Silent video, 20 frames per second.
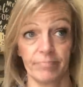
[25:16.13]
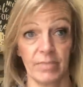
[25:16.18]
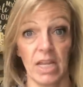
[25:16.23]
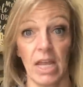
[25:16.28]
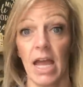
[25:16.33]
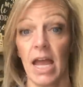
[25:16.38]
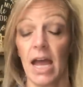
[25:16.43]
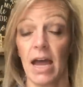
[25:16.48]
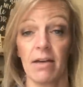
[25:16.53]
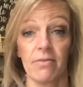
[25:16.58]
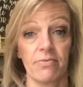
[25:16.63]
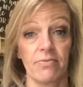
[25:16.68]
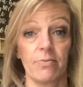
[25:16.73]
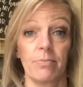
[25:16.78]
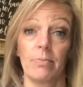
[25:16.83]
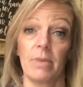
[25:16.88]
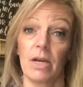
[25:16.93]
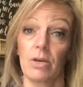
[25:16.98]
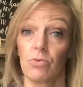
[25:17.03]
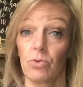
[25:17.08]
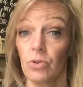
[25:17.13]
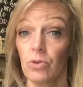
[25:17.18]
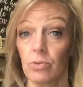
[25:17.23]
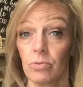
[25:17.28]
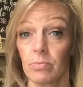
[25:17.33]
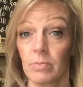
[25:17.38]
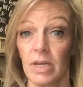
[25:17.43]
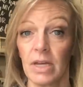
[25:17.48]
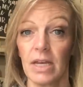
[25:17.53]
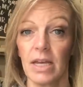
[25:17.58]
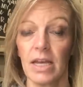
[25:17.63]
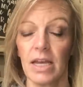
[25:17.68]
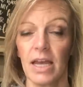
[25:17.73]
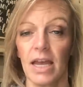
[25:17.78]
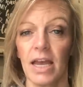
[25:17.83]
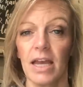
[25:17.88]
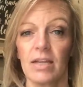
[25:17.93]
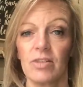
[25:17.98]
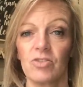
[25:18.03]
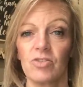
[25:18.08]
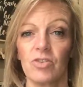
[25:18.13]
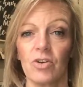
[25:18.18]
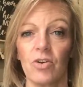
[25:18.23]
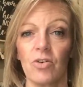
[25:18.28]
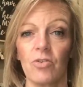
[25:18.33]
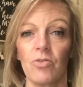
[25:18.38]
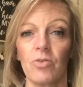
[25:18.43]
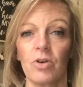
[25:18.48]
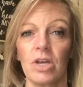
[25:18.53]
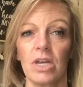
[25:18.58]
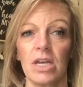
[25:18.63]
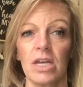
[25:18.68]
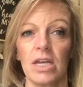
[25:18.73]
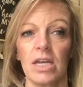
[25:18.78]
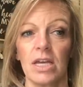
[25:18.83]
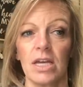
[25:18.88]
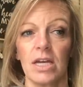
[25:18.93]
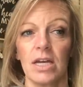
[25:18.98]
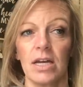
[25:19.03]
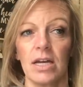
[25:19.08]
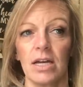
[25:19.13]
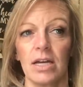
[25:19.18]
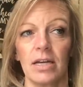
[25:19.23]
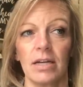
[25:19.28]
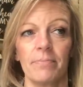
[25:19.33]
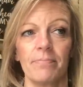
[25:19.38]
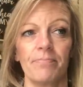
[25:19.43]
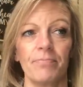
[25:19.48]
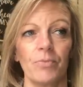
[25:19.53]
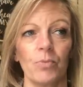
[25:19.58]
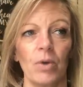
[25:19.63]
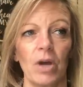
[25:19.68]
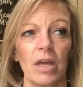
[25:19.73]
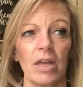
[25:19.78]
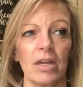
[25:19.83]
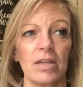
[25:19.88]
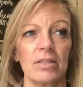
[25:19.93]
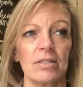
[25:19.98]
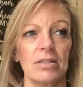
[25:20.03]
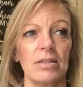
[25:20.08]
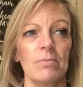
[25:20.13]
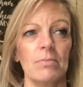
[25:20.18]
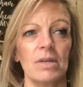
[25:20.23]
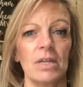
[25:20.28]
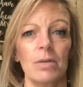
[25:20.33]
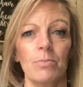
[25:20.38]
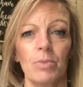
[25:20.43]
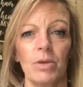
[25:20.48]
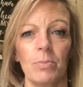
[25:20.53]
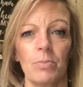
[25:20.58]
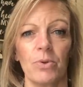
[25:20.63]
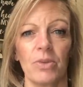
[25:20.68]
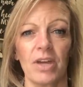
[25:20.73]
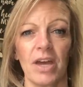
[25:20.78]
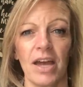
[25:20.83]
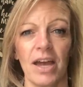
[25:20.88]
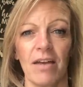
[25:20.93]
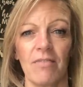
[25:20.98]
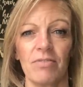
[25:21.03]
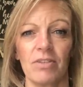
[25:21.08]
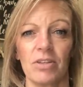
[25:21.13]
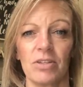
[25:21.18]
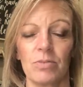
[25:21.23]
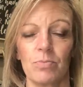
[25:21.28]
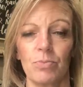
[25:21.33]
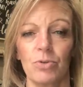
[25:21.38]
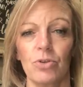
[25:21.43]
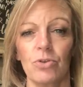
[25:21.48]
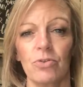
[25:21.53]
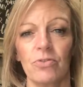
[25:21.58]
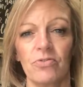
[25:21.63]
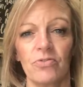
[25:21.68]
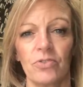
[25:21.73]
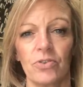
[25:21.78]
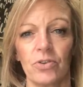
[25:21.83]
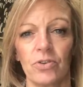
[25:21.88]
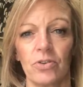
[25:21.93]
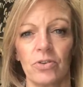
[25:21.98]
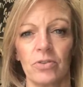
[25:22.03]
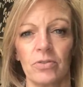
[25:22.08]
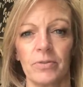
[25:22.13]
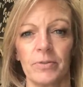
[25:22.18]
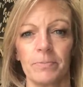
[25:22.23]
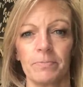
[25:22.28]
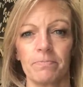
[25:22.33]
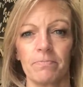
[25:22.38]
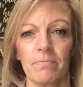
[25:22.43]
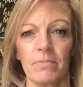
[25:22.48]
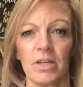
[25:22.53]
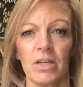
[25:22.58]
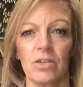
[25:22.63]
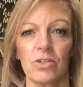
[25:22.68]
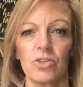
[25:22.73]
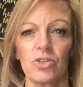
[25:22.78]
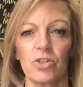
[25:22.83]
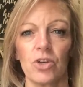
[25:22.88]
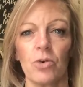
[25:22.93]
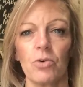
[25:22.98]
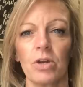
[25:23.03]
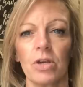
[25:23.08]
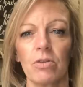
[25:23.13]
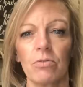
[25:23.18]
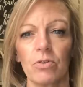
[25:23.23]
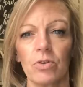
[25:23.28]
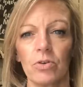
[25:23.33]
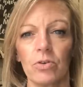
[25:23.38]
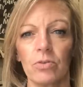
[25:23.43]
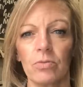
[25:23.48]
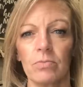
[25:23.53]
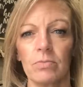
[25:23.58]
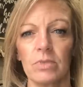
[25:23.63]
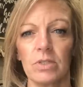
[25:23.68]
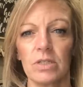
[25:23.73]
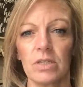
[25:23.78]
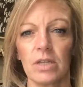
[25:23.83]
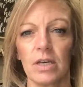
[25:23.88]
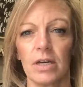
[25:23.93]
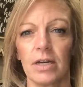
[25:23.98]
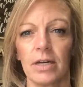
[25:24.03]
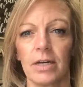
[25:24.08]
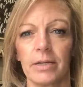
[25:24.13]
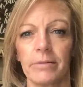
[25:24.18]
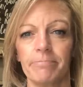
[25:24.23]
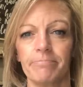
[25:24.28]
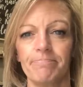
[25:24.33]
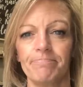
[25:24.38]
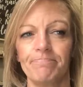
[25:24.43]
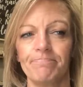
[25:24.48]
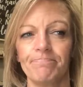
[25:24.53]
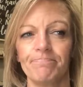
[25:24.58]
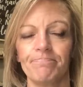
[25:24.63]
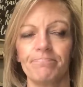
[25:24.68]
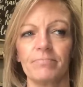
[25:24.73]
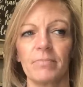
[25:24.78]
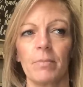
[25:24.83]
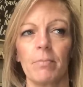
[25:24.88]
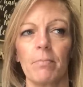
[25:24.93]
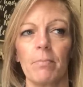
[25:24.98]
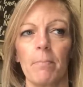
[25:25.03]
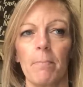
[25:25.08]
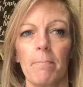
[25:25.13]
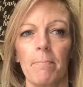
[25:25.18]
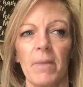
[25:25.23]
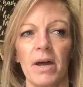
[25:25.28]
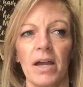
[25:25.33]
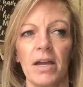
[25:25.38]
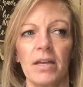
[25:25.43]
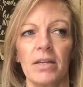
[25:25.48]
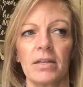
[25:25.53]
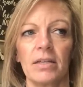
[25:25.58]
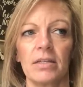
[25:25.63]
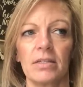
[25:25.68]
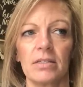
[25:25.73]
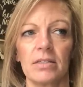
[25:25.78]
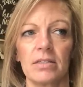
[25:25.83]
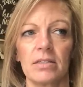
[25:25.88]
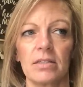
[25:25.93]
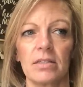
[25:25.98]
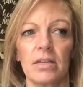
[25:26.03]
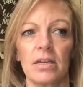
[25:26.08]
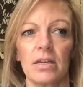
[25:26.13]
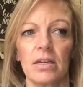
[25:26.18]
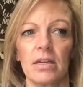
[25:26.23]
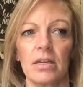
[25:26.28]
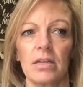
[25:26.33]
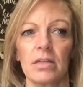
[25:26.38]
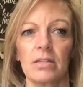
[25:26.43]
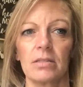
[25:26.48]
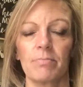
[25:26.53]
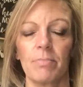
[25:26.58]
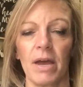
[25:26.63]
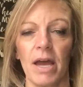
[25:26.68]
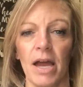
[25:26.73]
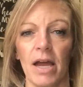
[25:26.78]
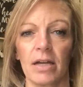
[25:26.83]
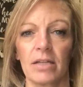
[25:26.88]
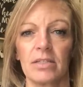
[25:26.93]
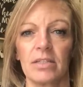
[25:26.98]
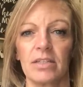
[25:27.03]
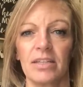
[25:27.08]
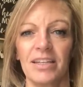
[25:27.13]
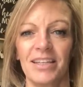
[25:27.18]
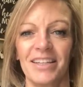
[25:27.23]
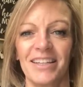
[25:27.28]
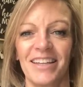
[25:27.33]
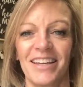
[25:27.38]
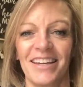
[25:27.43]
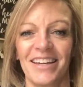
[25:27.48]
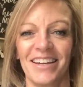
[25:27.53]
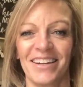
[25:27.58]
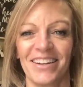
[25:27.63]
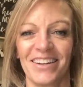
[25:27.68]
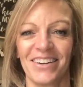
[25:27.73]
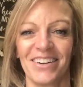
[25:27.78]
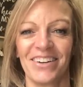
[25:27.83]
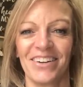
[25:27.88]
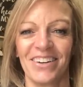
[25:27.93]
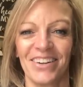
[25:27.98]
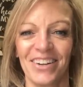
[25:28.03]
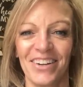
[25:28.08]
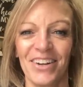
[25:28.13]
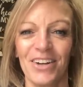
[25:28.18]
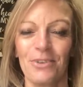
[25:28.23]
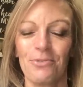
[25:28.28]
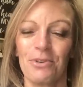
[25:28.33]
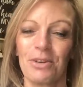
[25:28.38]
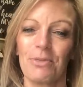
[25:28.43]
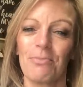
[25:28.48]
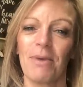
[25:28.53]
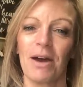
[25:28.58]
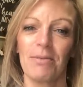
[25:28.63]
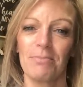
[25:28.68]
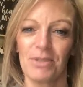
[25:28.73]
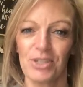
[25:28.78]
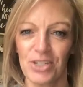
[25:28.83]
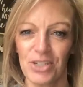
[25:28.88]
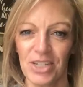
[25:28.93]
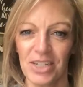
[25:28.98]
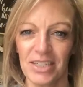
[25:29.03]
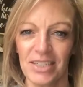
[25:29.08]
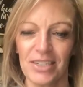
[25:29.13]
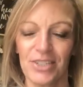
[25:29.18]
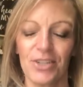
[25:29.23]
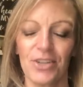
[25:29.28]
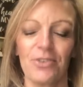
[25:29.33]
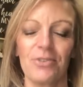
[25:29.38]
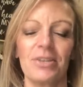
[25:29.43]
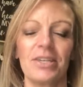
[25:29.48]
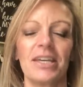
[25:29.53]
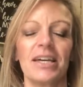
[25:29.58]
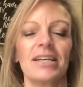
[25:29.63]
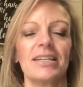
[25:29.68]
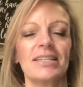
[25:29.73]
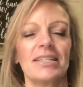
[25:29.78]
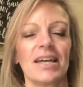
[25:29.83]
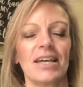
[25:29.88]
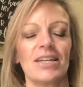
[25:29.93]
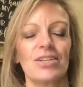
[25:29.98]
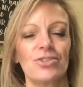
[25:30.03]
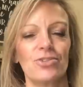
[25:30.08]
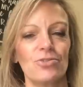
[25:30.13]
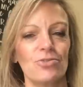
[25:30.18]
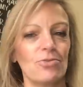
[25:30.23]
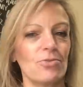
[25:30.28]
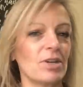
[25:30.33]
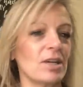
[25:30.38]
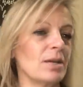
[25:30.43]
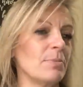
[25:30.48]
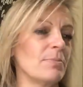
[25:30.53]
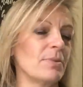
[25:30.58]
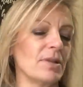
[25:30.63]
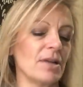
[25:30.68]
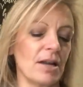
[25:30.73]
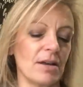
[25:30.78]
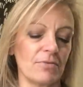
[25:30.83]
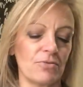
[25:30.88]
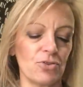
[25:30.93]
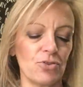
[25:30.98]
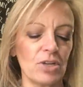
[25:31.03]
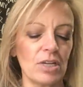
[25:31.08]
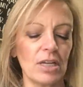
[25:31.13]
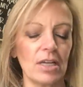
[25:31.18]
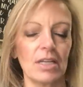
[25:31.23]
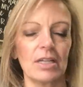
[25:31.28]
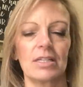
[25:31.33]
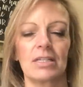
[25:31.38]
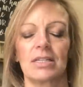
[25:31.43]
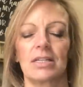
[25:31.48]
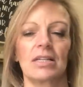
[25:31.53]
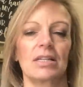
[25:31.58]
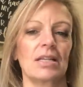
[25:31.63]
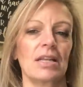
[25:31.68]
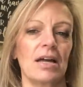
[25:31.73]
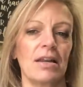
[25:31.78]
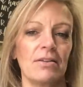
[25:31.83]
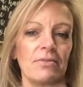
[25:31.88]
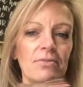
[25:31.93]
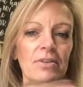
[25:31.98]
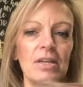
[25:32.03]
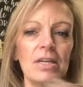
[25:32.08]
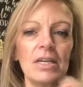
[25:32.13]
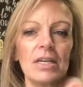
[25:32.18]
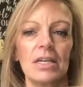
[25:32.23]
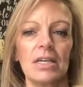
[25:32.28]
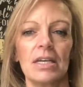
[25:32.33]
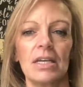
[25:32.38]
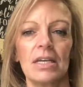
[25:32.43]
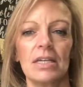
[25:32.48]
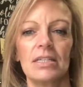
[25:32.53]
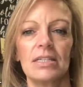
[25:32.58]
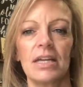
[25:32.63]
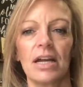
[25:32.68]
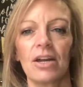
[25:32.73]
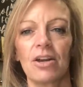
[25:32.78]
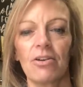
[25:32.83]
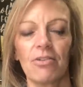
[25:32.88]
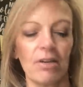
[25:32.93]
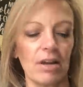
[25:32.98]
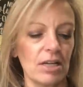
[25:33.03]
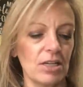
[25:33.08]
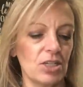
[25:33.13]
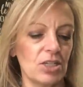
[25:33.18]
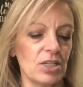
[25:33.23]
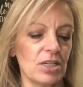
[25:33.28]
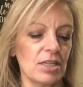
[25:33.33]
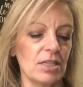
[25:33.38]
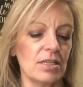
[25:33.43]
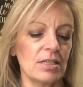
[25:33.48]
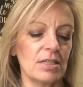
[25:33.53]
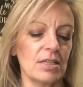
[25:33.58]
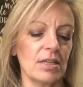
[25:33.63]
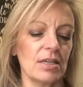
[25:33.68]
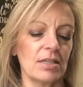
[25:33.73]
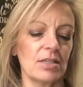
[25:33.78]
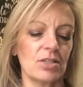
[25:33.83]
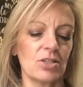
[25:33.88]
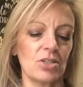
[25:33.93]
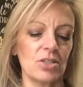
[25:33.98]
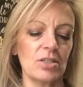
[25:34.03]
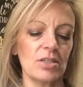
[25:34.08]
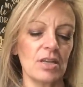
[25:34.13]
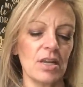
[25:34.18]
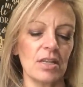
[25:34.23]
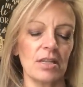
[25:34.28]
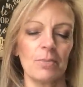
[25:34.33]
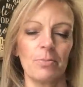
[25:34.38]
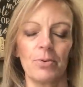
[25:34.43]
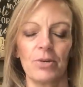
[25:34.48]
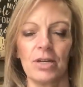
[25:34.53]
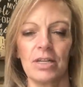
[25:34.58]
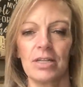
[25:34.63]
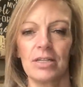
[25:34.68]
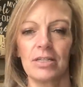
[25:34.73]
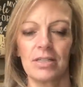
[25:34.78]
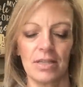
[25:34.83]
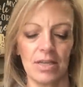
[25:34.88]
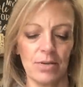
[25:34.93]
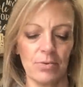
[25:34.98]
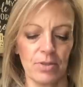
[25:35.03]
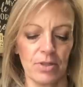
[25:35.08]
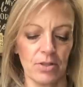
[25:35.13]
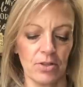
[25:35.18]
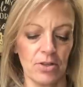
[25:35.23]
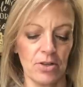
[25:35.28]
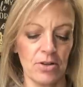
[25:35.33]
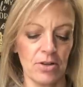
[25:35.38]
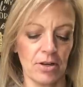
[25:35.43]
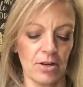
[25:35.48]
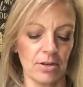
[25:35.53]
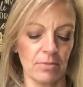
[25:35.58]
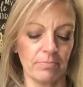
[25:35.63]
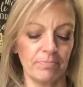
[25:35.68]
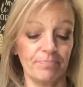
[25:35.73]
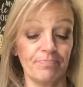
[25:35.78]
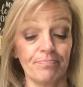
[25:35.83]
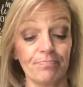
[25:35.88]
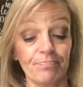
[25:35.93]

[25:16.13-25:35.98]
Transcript: half my room. And so um, while I see many people that have these beautiful sewing rooms, um, mine is is packed in there with my machine. So yes, I do keep a lot of trinkets and a lot of decorations. It's just not the prettiest thing with a long arm,